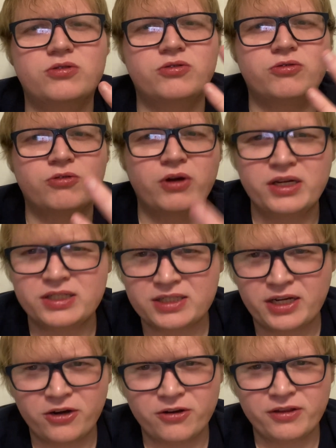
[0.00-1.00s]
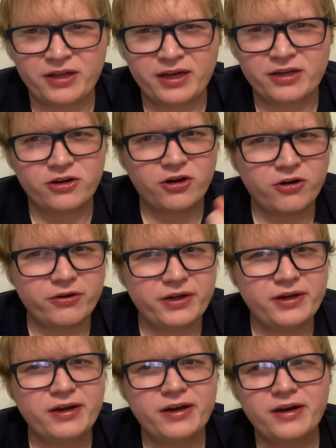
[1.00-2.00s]
Grace Caroline
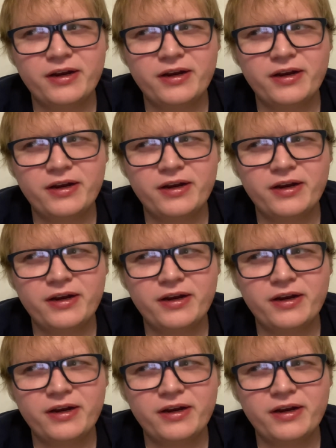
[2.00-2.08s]
Curry,